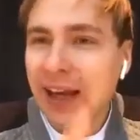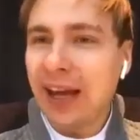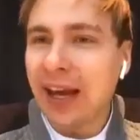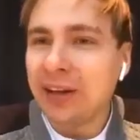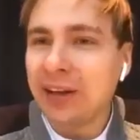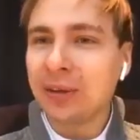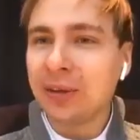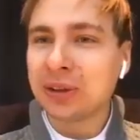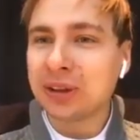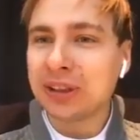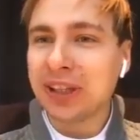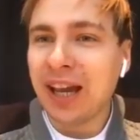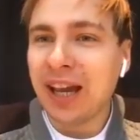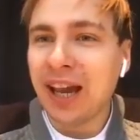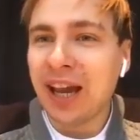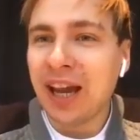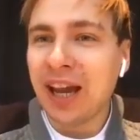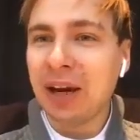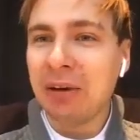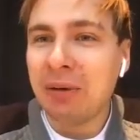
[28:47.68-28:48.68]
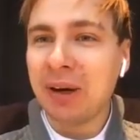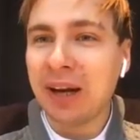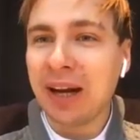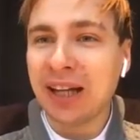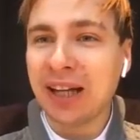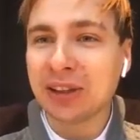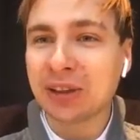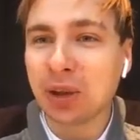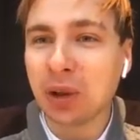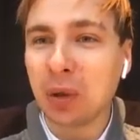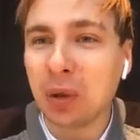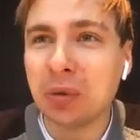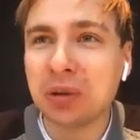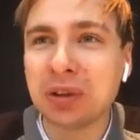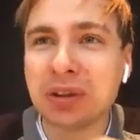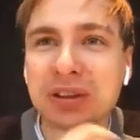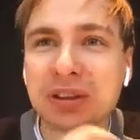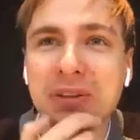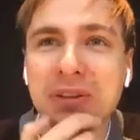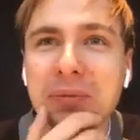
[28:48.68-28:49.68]
the anus area
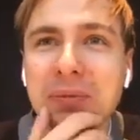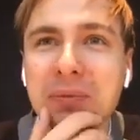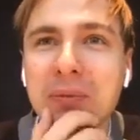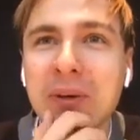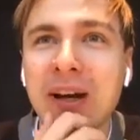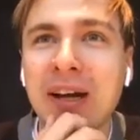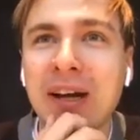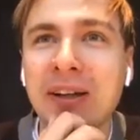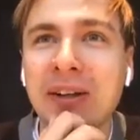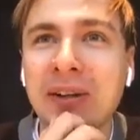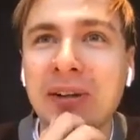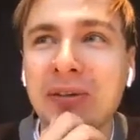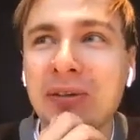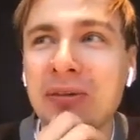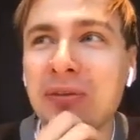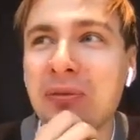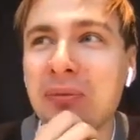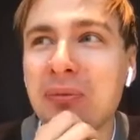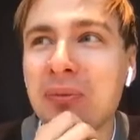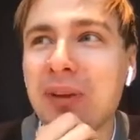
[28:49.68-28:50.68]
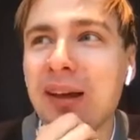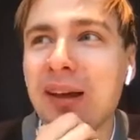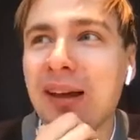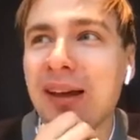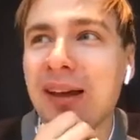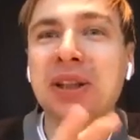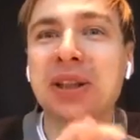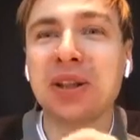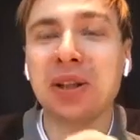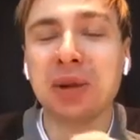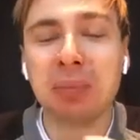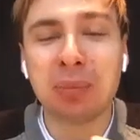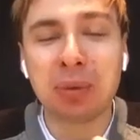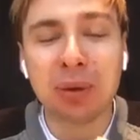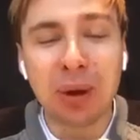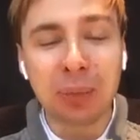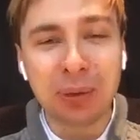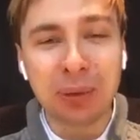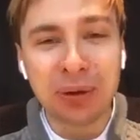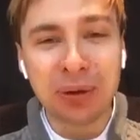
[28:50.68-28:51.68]
has almost kind of
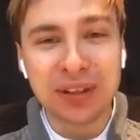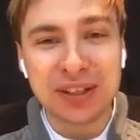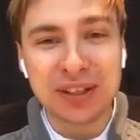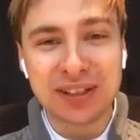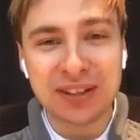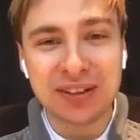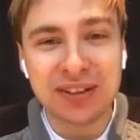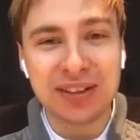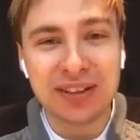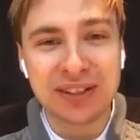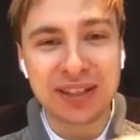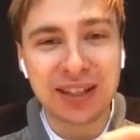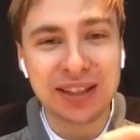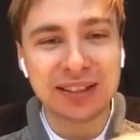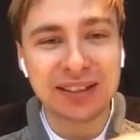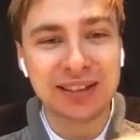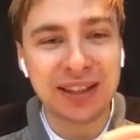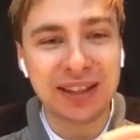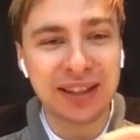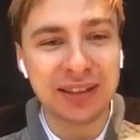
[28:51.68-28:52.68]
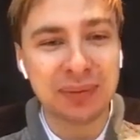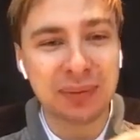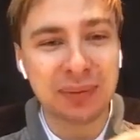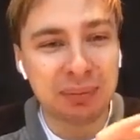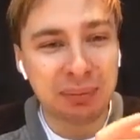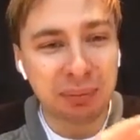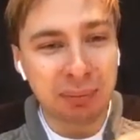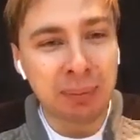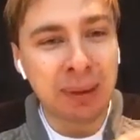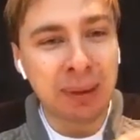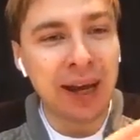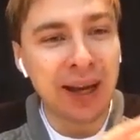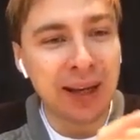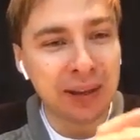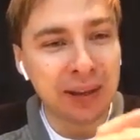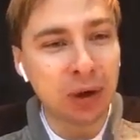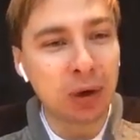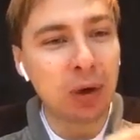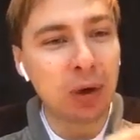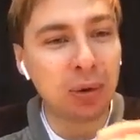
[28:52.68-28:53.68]
magical properties, in the sense that
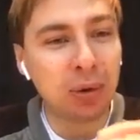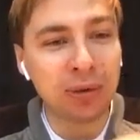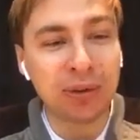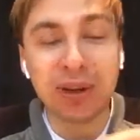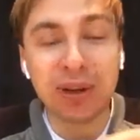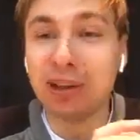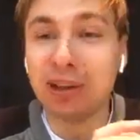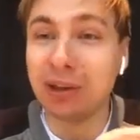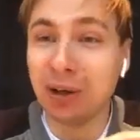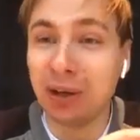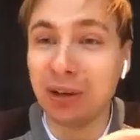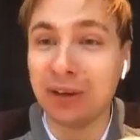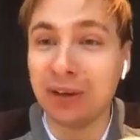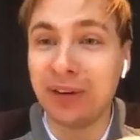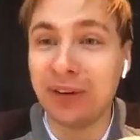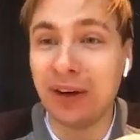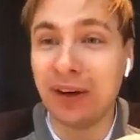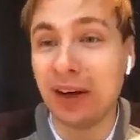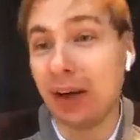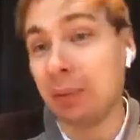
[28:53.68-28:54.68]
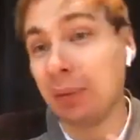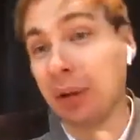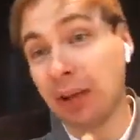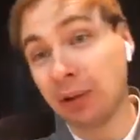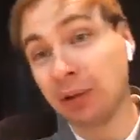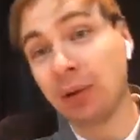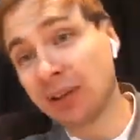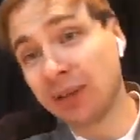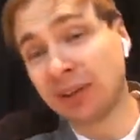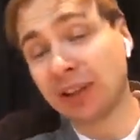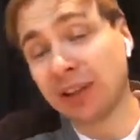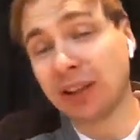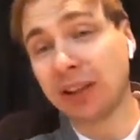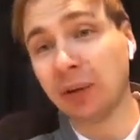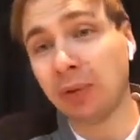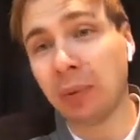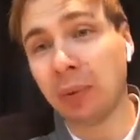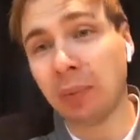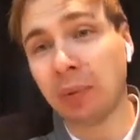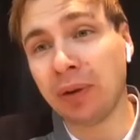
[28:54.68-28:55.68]
men hold a lot there, most
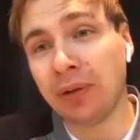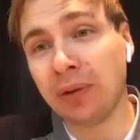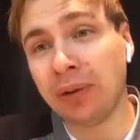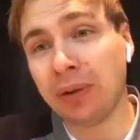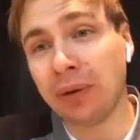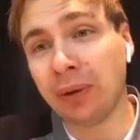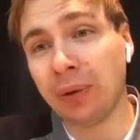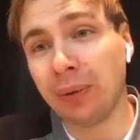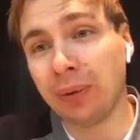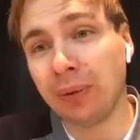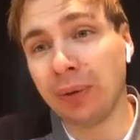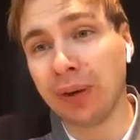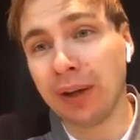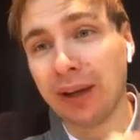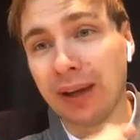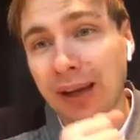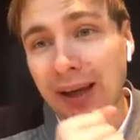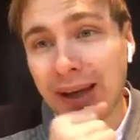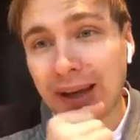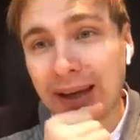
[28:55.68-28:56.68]
definitely women too.